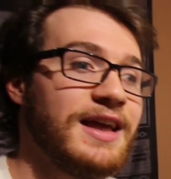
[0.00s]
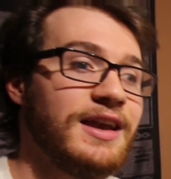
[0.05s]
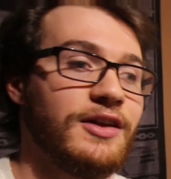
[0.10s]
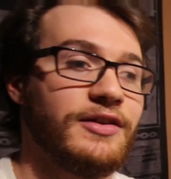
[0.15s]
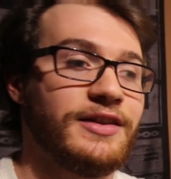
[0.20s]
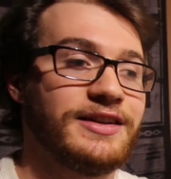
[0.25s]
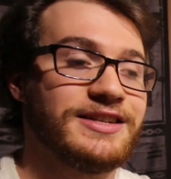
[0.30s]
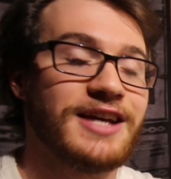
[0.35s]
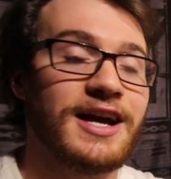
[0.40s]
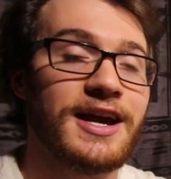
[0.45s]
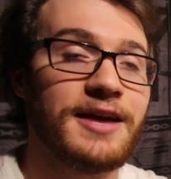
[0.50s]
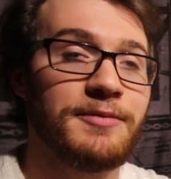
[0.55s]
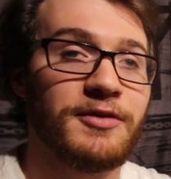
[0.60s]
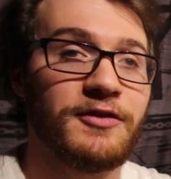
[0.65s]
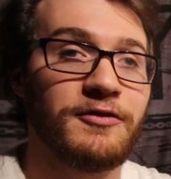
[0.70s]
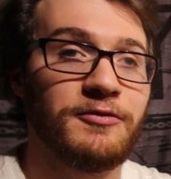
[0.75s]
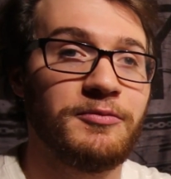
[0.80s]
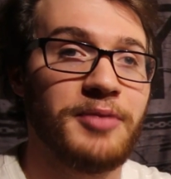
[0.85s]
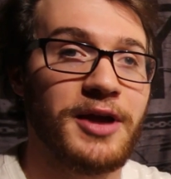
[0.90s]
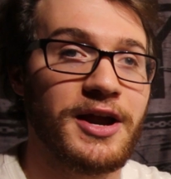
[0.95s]
Now the type
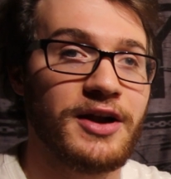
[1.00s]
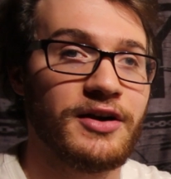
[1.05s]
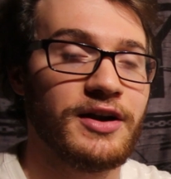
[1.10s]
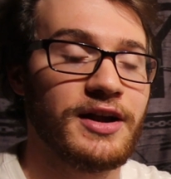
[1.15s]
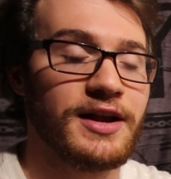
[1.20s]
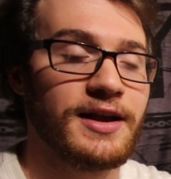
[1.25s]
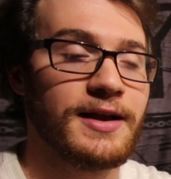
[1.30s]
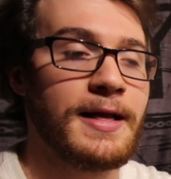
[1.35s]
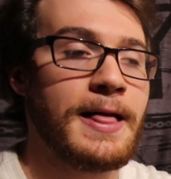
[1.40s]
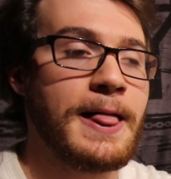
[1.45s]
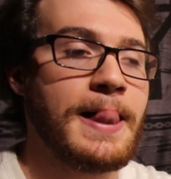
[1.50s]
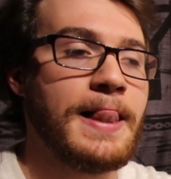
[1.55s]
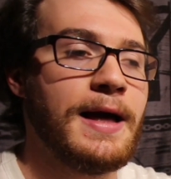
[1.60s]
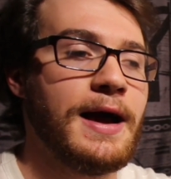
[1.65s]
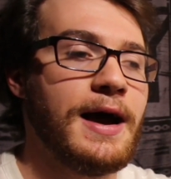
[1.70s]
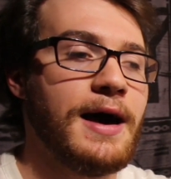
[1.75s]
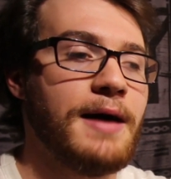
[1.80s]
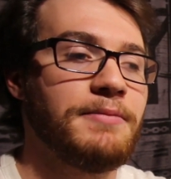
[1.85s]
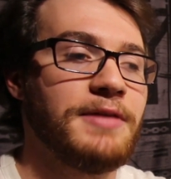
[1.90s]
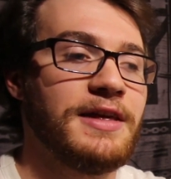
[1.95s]
of bearing
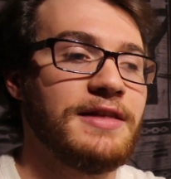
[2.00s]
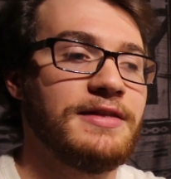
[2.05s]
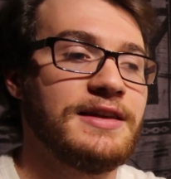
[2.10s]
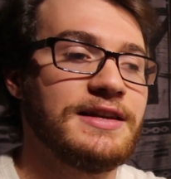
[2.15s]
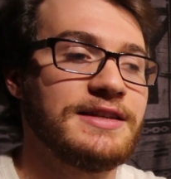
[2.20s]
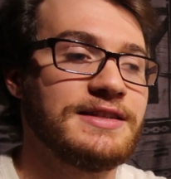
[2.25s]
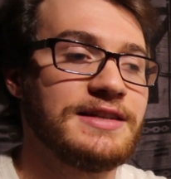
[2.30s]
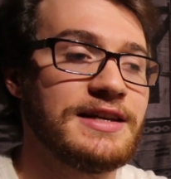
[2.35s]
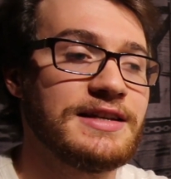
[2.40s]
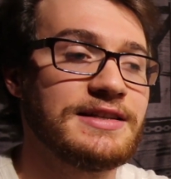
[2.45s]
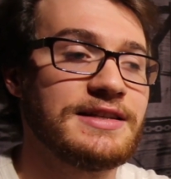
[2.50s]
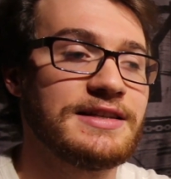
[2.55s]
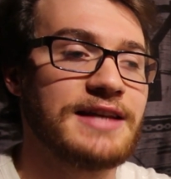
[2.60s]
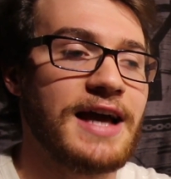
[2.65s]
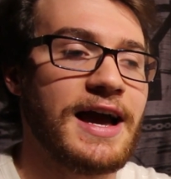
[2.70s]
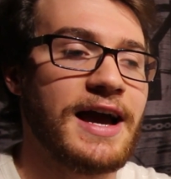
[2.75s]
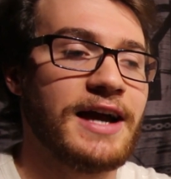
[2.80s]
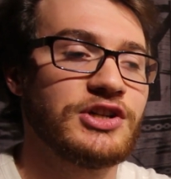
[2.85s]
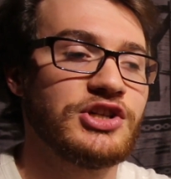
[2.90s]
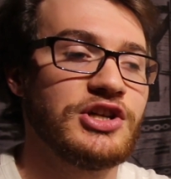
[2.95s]
that this is
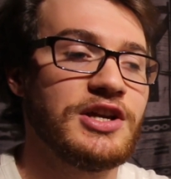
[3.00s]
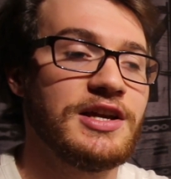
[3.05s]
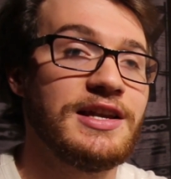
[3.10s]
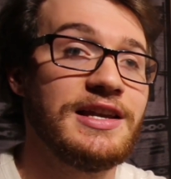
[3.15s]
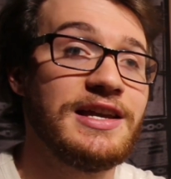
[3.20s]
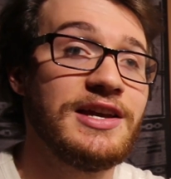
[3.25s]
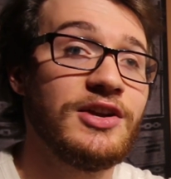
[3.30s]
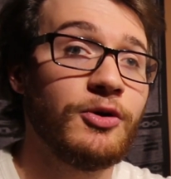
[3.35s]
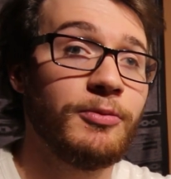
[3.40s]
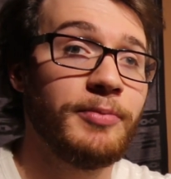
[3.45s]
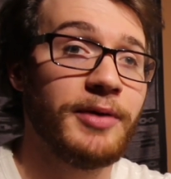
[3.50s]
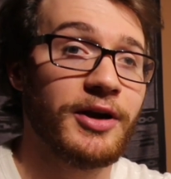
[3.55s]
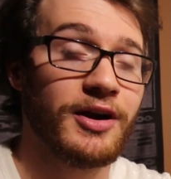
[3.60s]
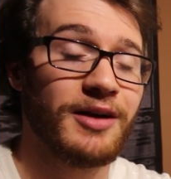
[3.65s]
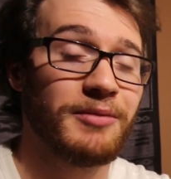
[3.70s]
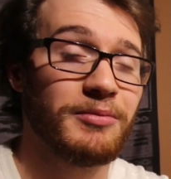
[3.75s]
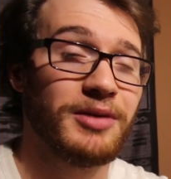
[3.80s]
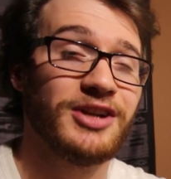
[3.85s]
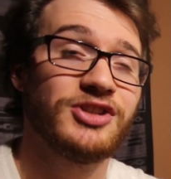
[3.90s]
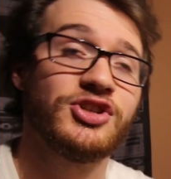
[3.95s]
actually a needle
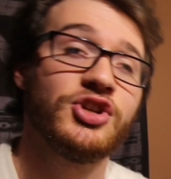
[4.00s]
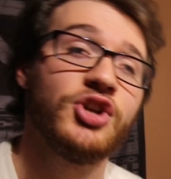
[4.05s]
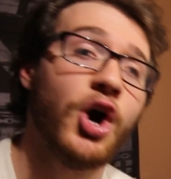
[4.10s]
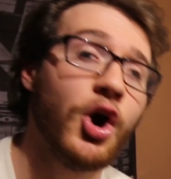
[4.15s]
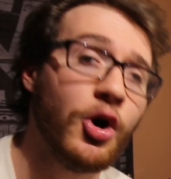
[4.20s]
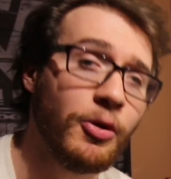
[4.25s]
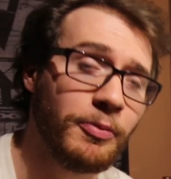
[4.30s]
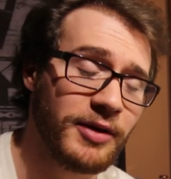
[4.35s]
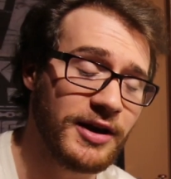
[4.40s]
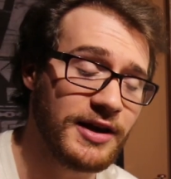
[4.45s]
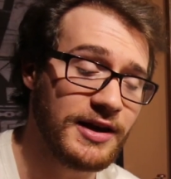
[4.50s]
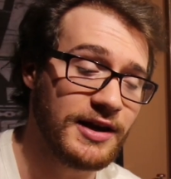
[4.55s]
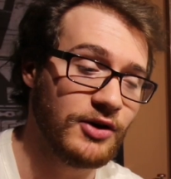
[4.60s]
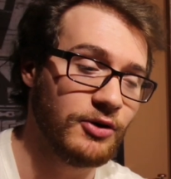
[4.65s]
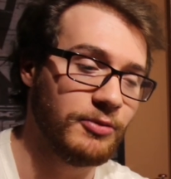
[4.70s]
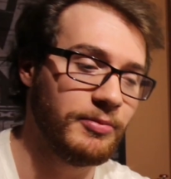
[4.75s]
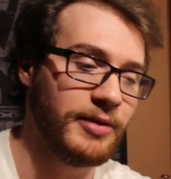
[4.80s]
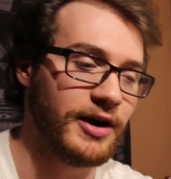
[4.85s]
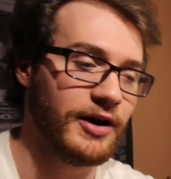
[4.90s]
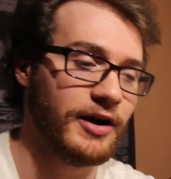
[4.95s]
bearing, but it's an open
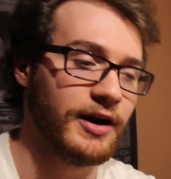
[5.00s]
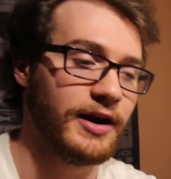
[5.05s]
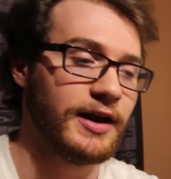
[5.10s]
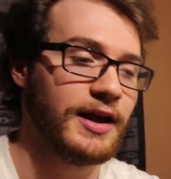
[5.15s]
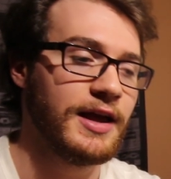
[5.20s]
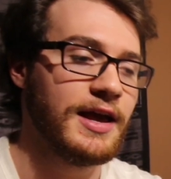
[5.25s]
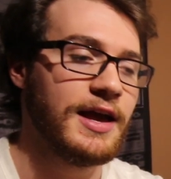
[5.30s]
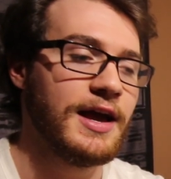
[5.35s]
needle bearing.